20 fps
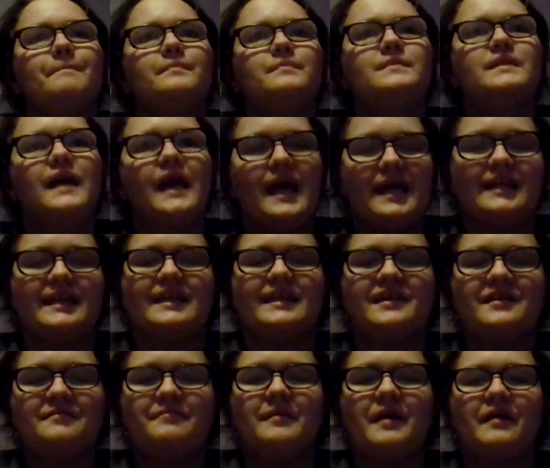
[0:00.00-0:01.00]
the ending
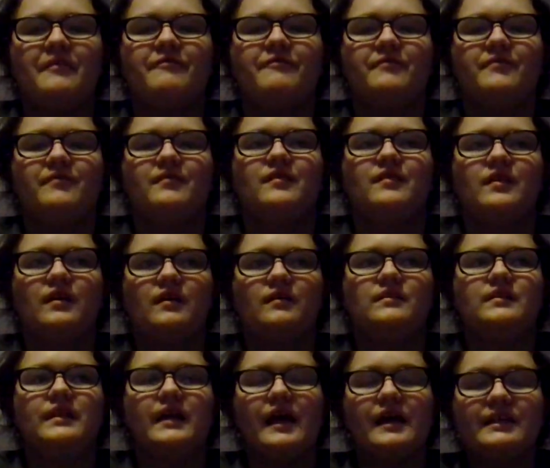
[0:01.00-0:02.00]
of my
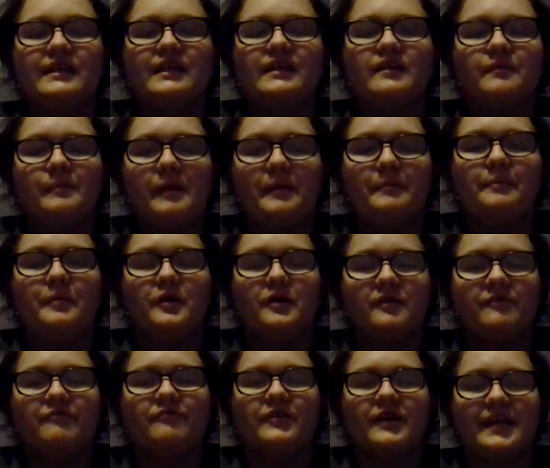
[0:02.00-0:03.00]

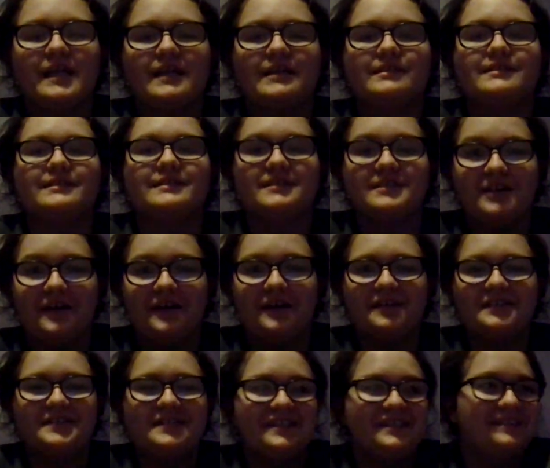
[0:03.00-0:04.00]
book freaking
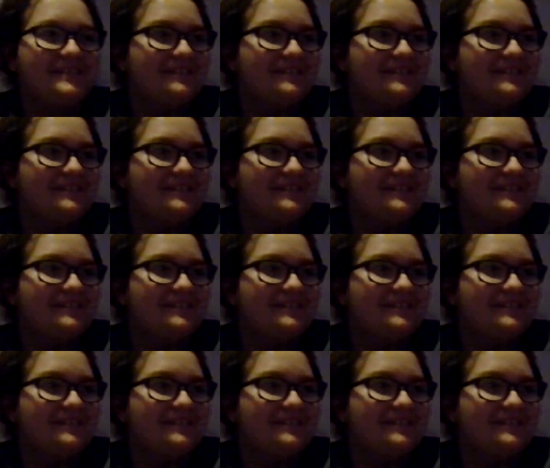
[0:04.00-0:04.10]
sucked.